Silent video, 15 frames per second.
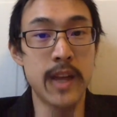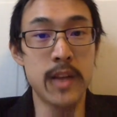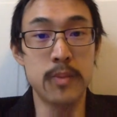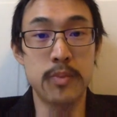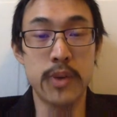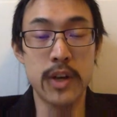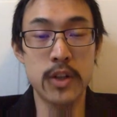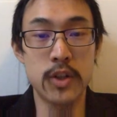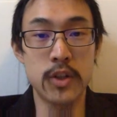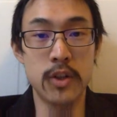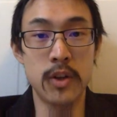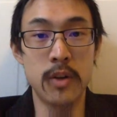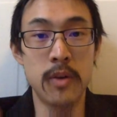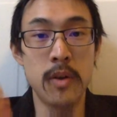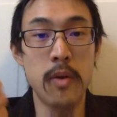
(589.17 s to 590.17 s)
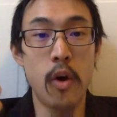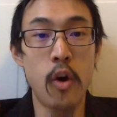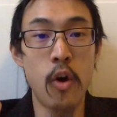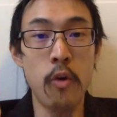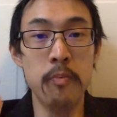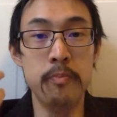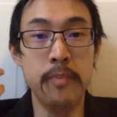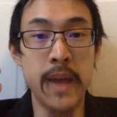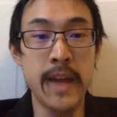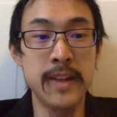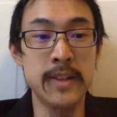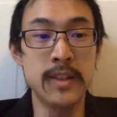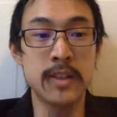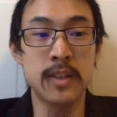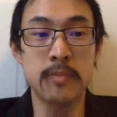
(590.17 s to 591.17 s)
and pressure all
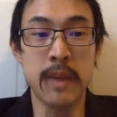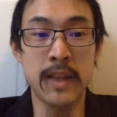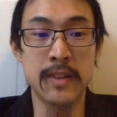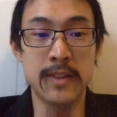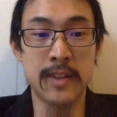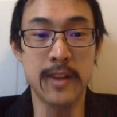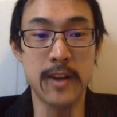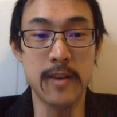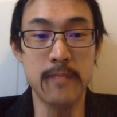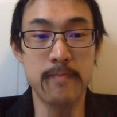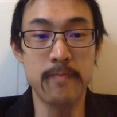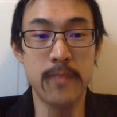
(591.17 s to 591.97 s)
bend space-time.